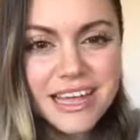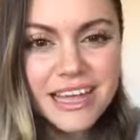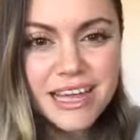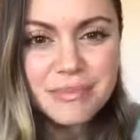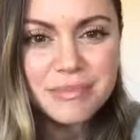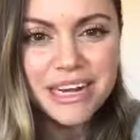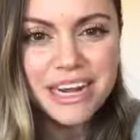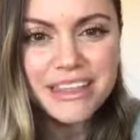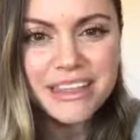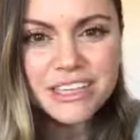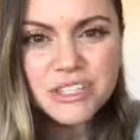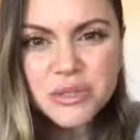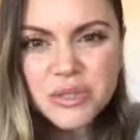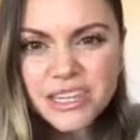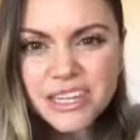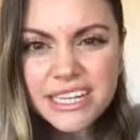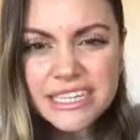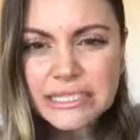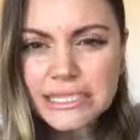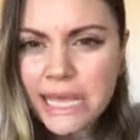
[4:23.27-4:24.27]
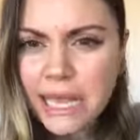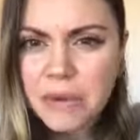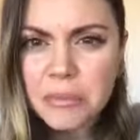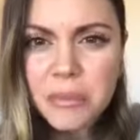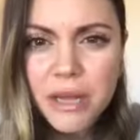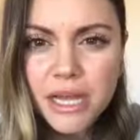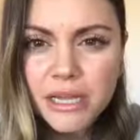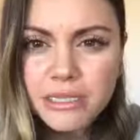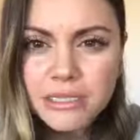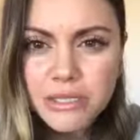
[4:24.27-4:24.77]
um, and I think it's only like 10
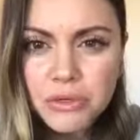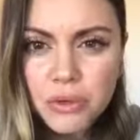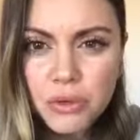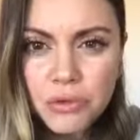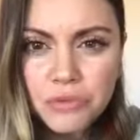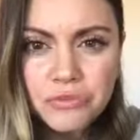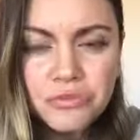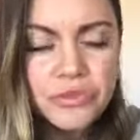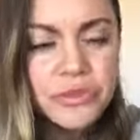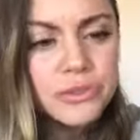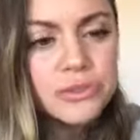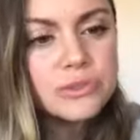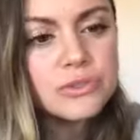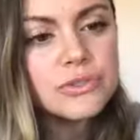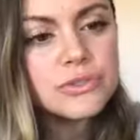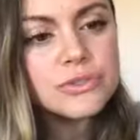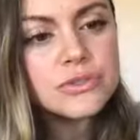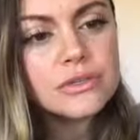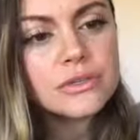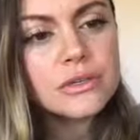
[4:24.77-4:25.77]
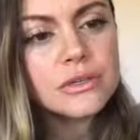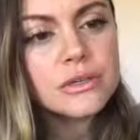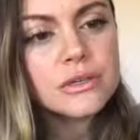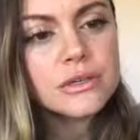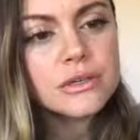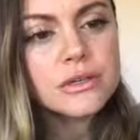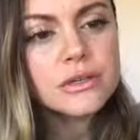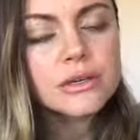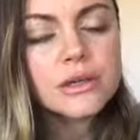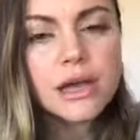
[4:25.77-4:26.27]
bucks at Whole Foods.
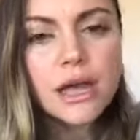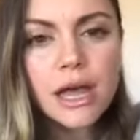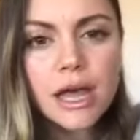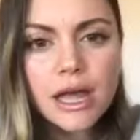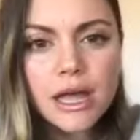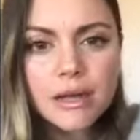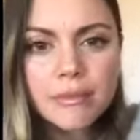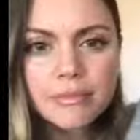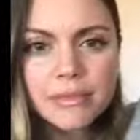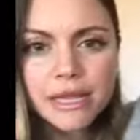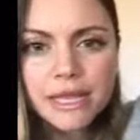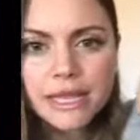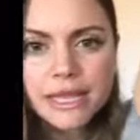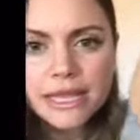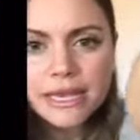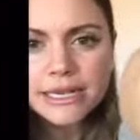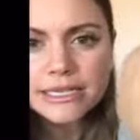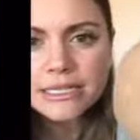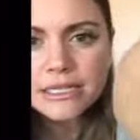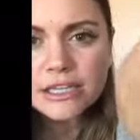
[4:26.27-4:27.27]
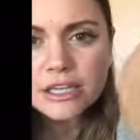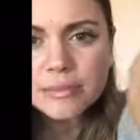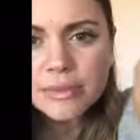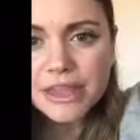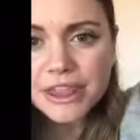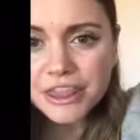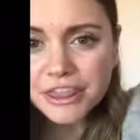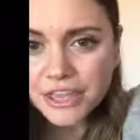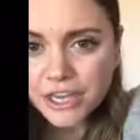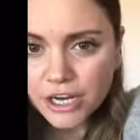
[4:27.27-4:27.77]
Um, it is a little
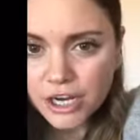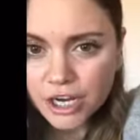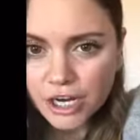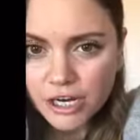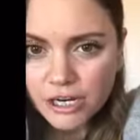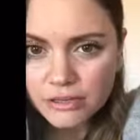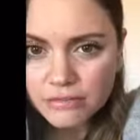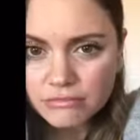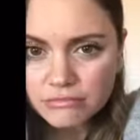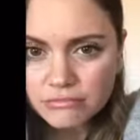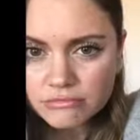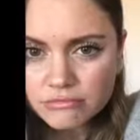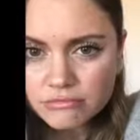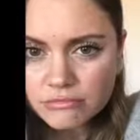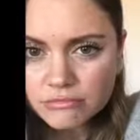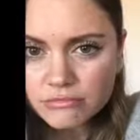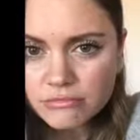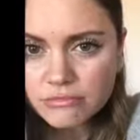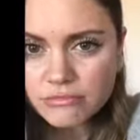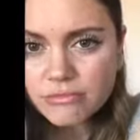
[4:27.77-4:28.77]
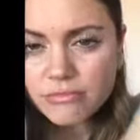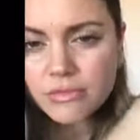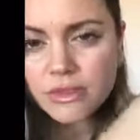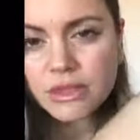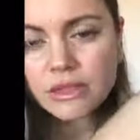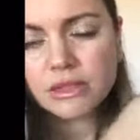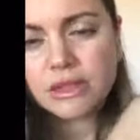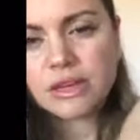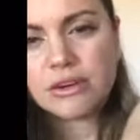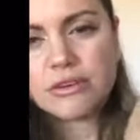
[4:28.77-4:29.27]
bit thicker.
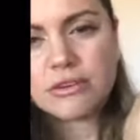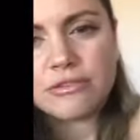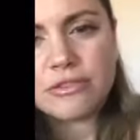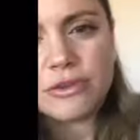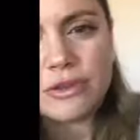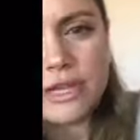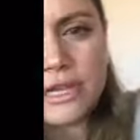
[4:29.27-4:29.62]
I don't know if you